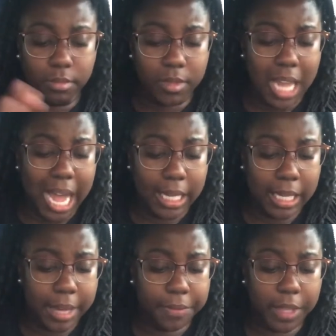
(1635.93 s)
I
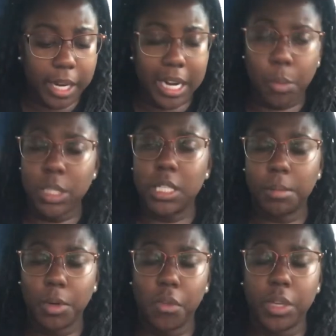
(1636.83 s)
left there and I went to the
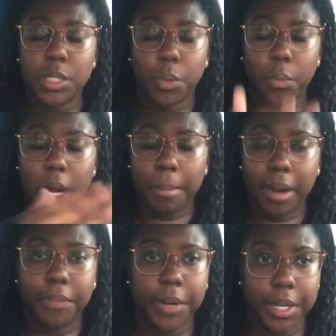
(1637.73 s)
movies with one of my
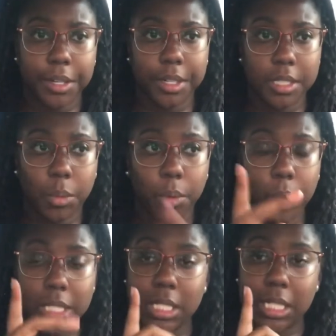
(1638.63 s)
friend girls and we
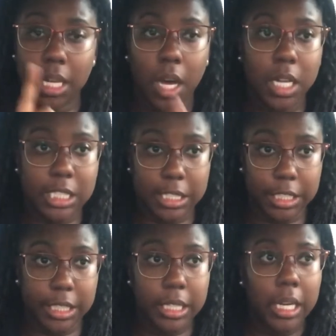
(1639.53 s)
went to see
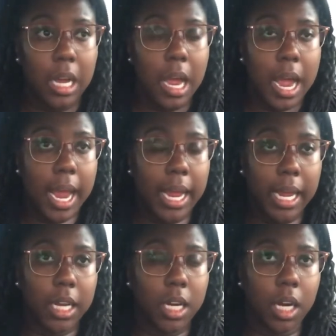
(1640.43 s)
Hustler.
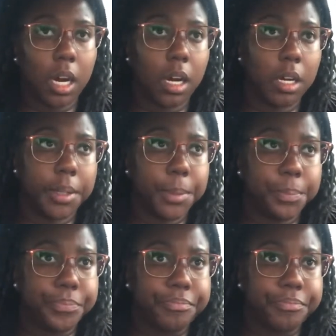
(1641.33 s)
And um